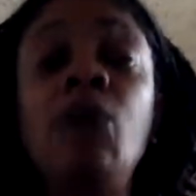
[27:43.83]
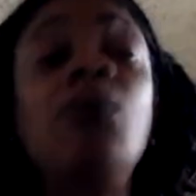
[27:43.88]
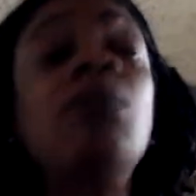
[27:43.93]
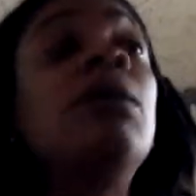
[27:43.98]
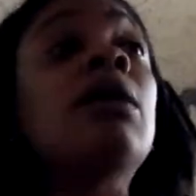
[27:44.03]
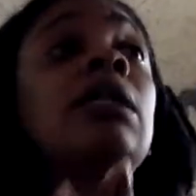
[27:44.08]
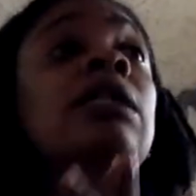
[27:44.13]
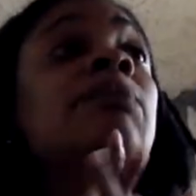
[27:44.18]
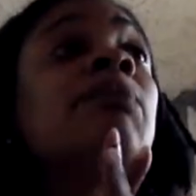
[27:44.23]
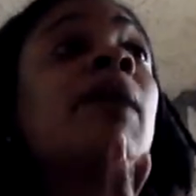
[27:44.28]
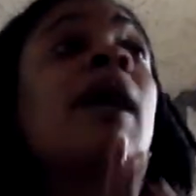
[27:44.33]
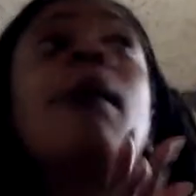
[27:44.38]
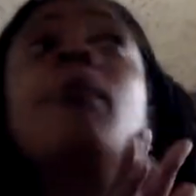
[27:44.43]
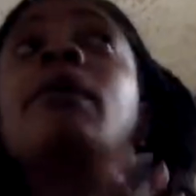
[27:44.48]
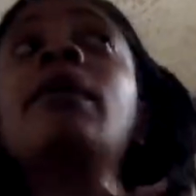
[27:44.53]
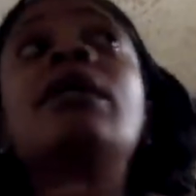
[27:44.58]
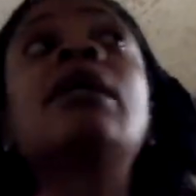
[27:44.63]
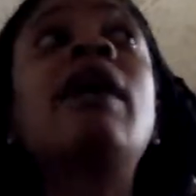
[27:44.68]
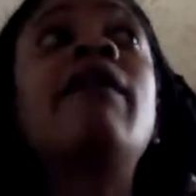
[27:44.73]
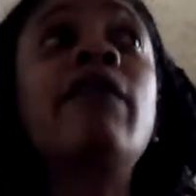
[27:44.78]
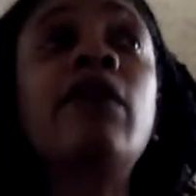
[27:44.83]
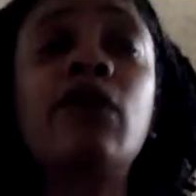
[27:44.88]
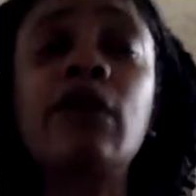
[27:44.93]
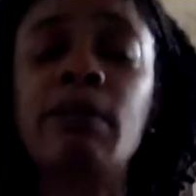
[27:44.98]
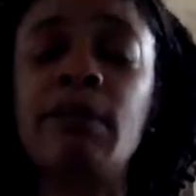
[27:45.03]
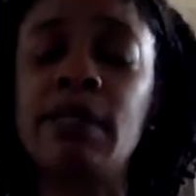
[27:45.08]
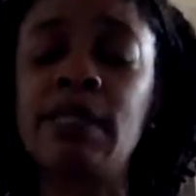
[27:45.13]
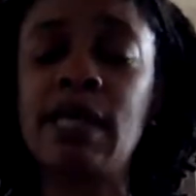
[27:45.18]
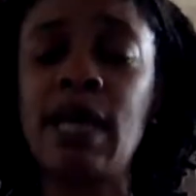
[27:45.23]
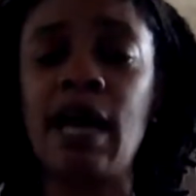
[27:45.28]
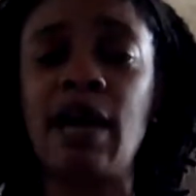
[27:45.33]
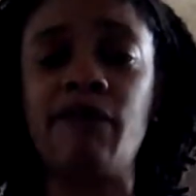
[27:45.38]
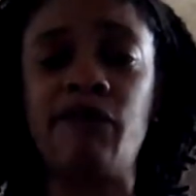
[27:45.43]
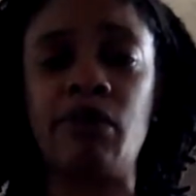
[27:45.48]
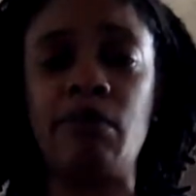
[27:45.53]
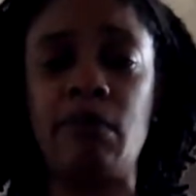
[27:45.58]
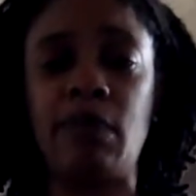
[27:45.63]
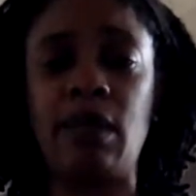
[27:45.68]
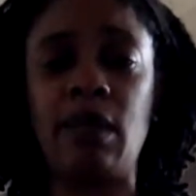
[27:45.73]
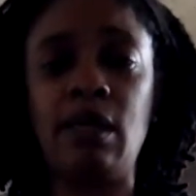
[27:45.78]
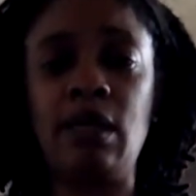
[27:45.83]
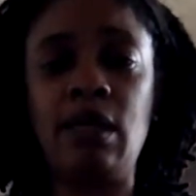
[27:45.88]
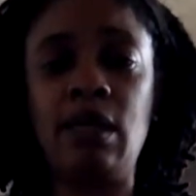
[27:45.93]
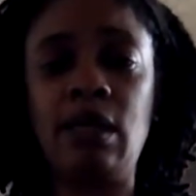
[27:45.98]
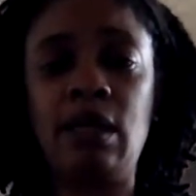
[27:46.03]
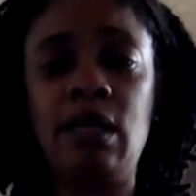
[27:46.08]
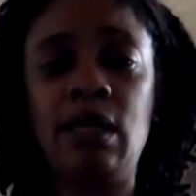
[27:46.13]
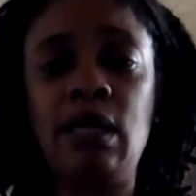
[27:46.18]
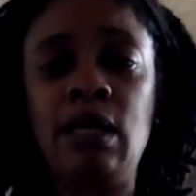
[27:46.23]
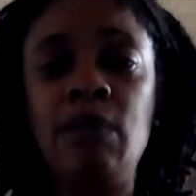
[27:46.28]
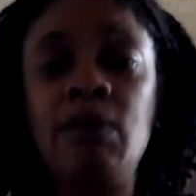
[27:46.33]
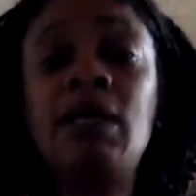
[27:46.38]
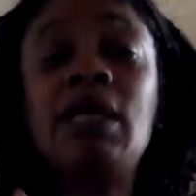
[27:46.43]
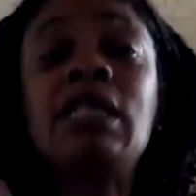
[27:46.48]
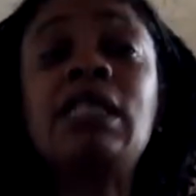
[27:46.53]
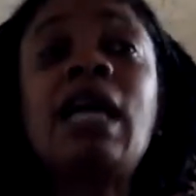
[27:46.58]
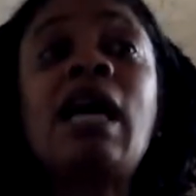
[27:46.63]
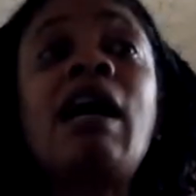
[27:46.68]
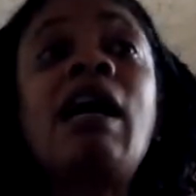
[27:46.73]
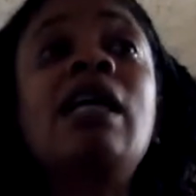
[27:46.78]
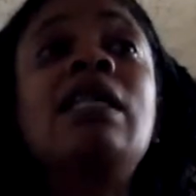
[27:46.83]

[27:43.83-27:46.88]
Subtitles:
Well, it's probably never going to be time for me because I